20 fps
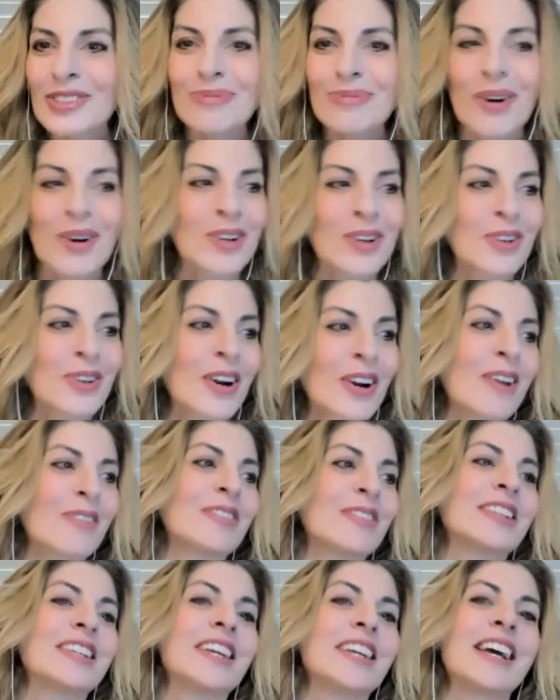smarter
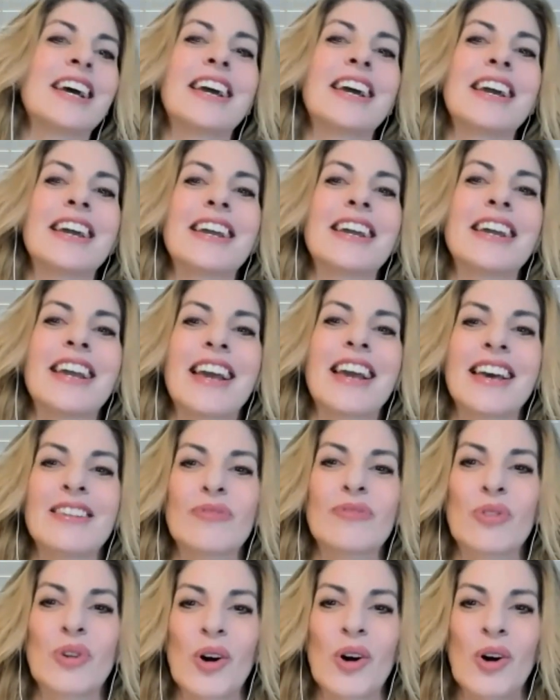every day,
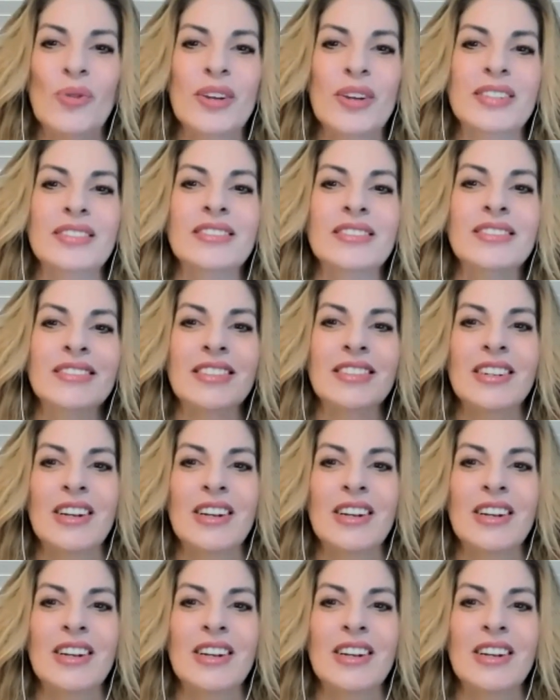and we're always